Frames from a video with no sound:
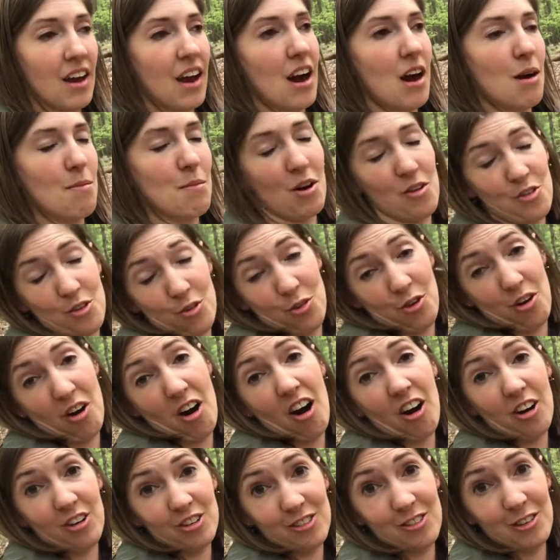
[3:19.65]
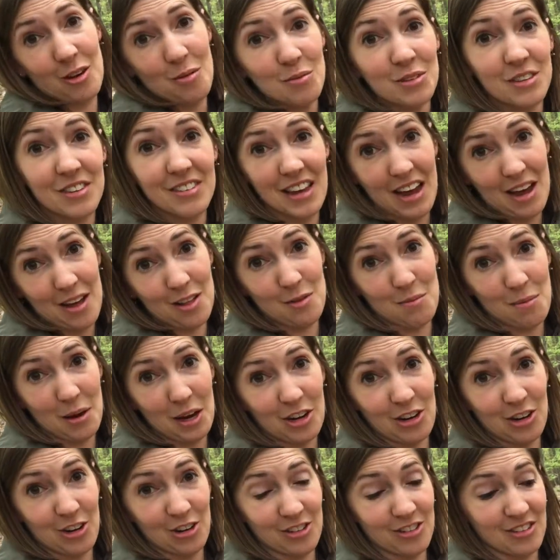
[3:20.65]
um, although there are some
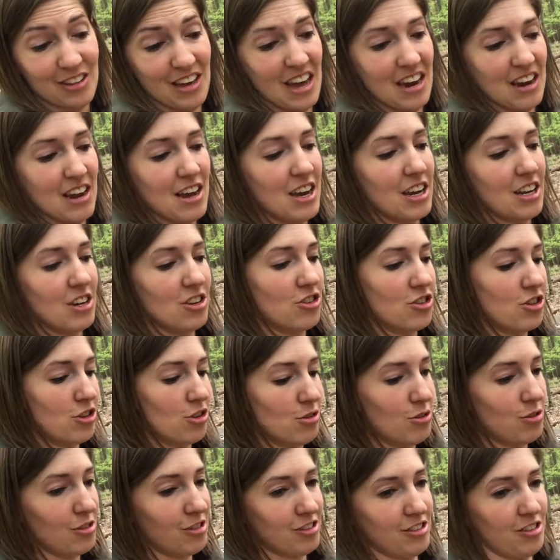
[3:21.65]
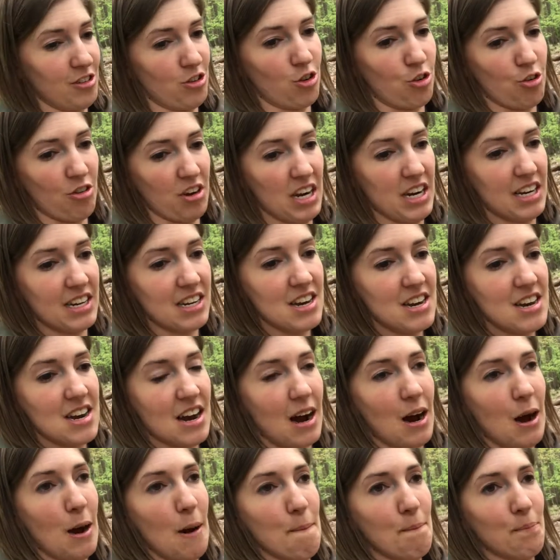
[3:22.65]
salamanders that do secrete
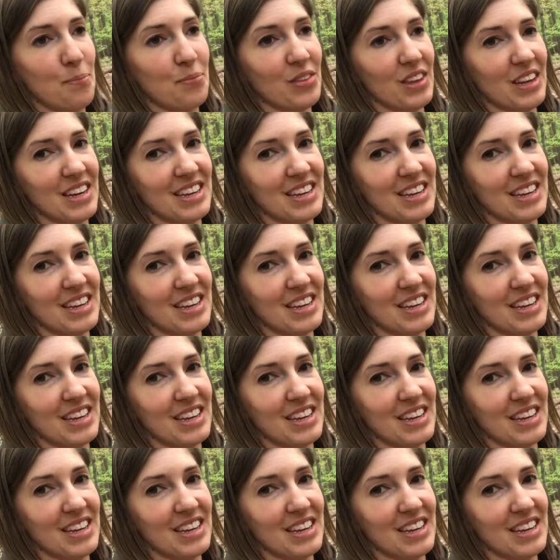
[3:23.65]
um,